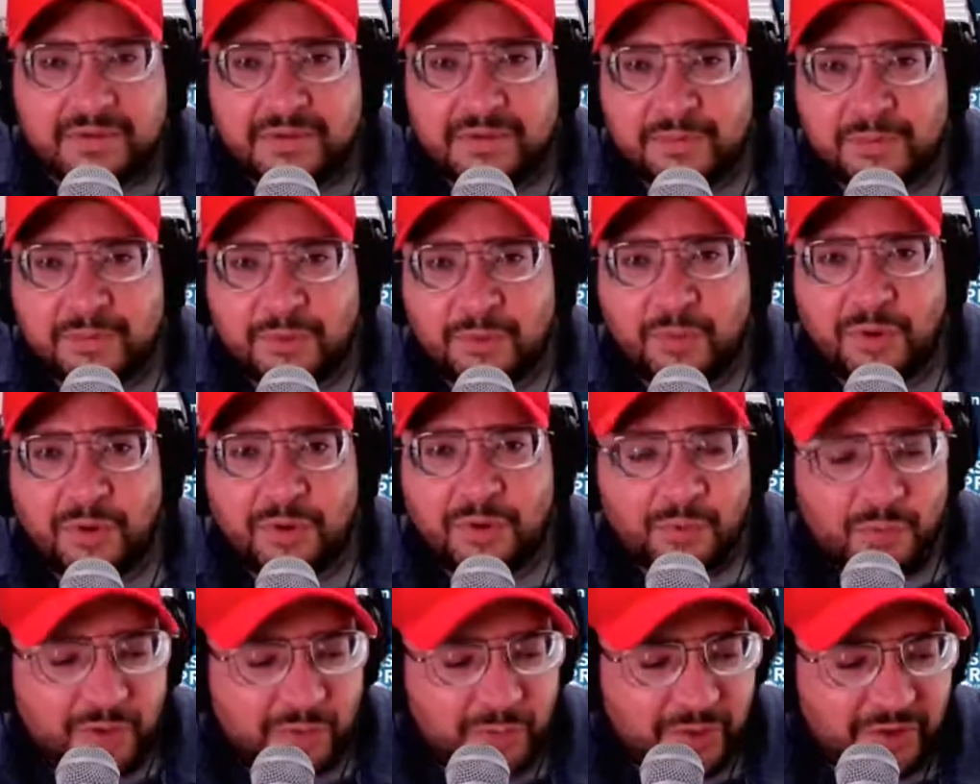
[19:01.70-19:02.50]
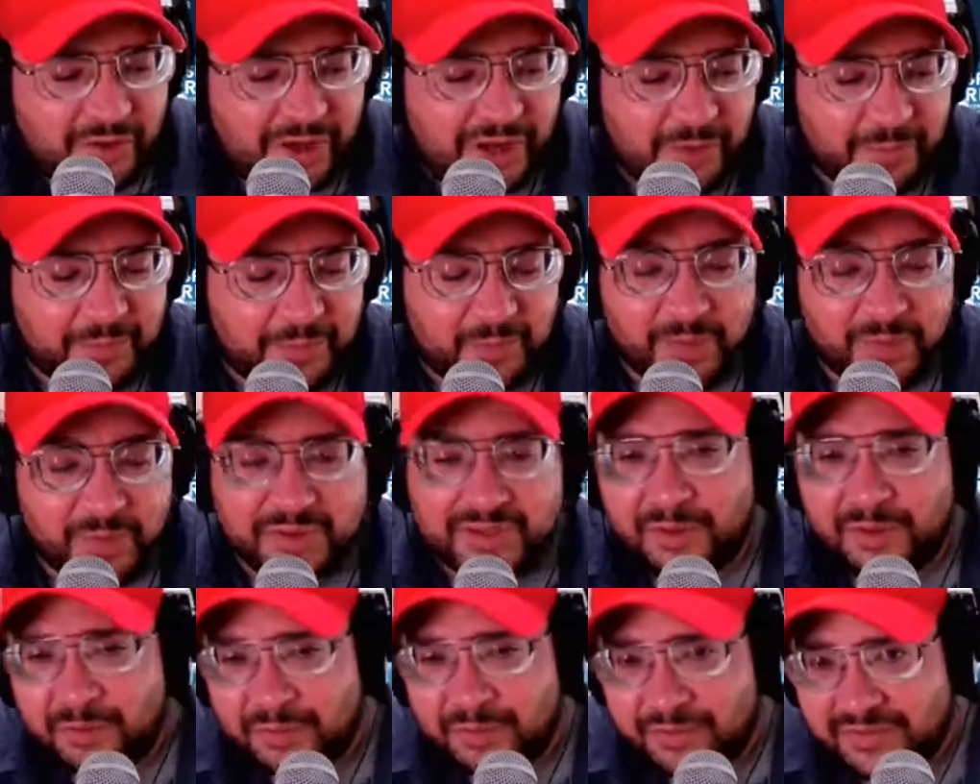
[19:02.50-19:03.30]
what will happen with
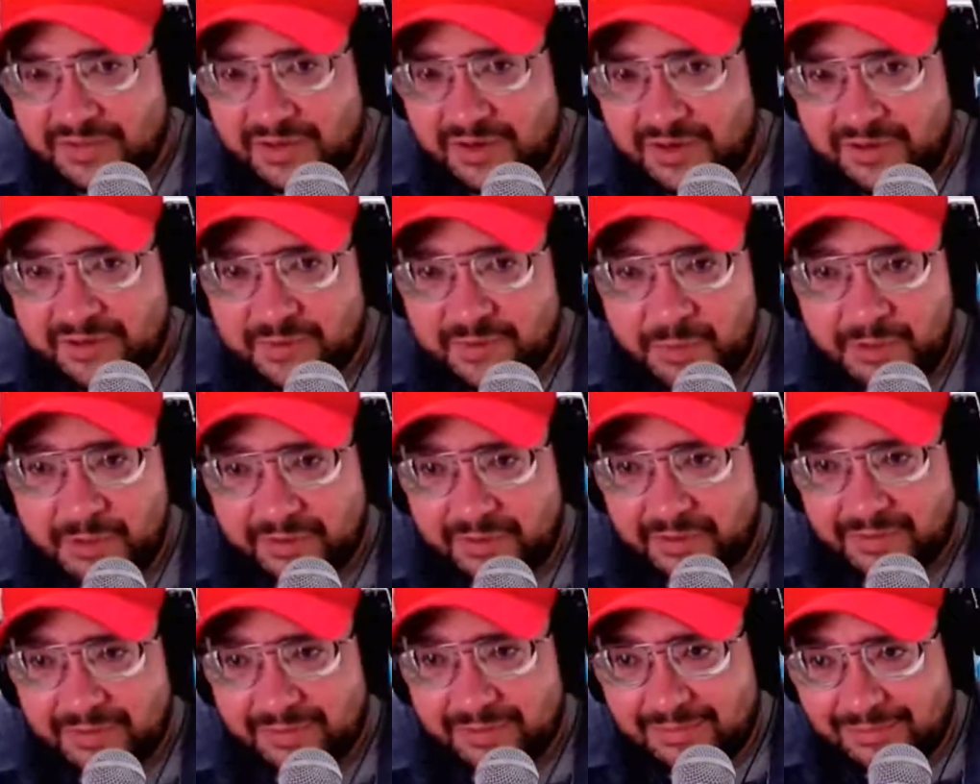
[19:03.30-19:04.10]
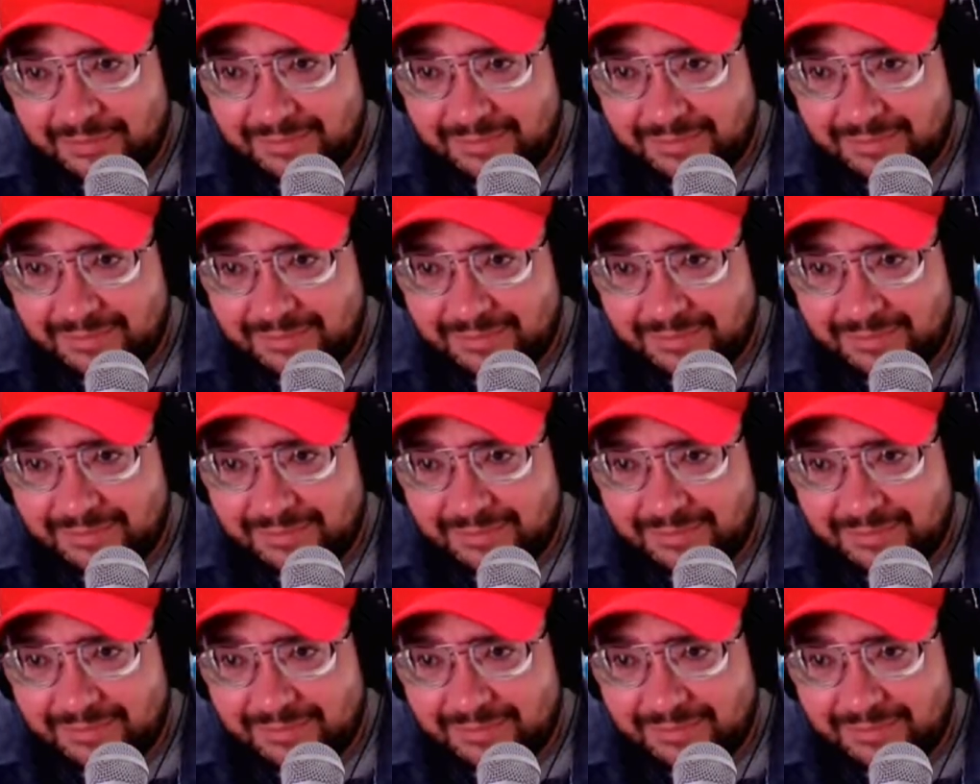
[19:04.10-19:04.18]
the old science building?